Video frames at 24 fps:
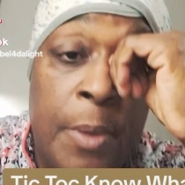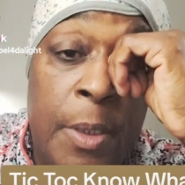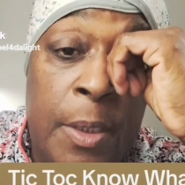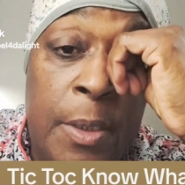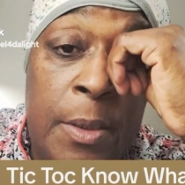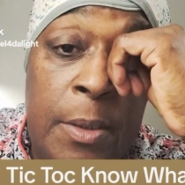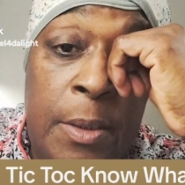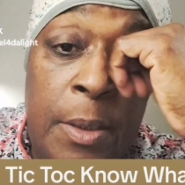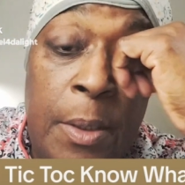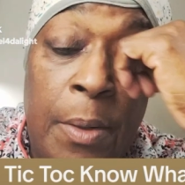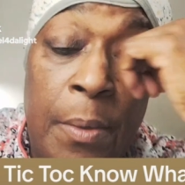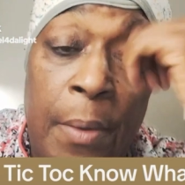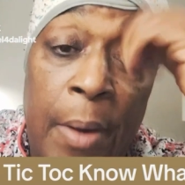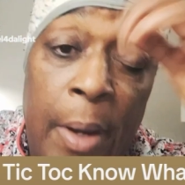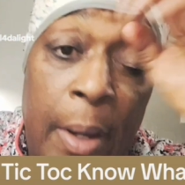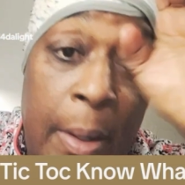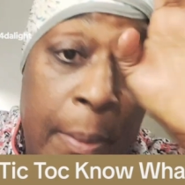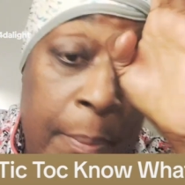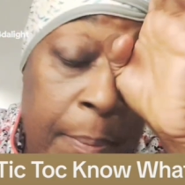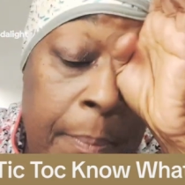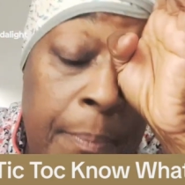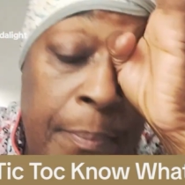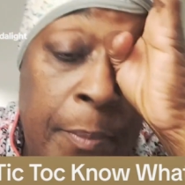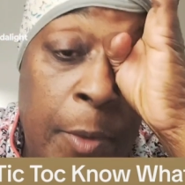
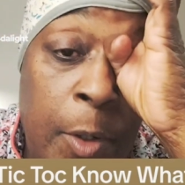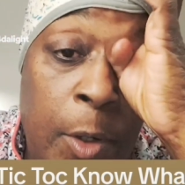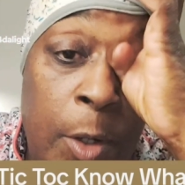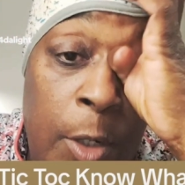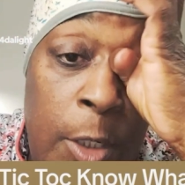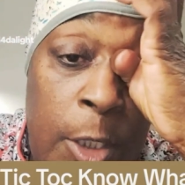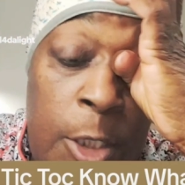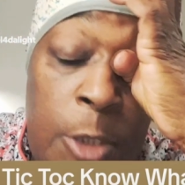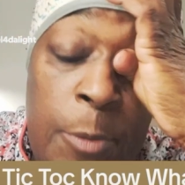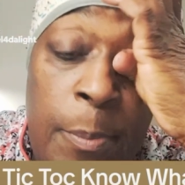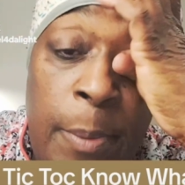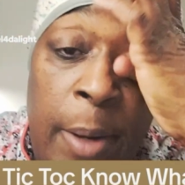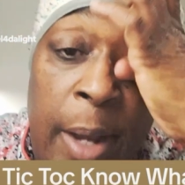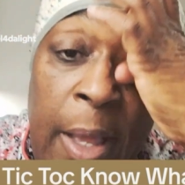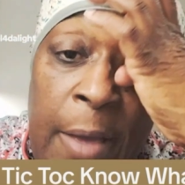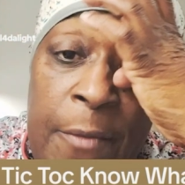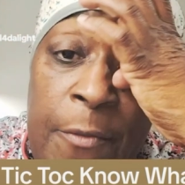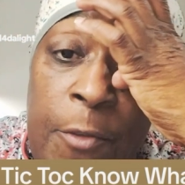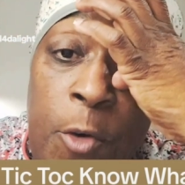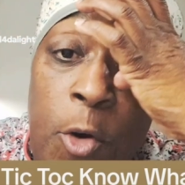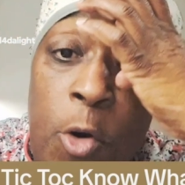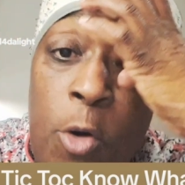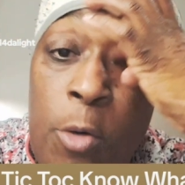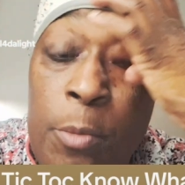Instagram, all these
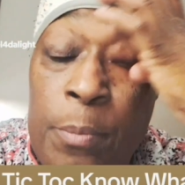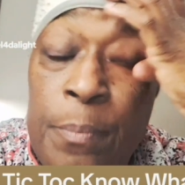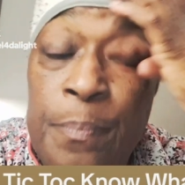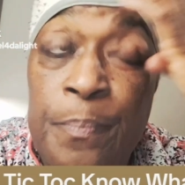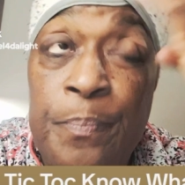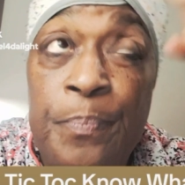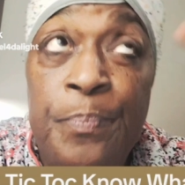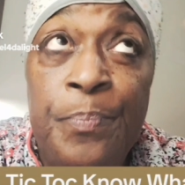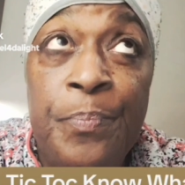platforms,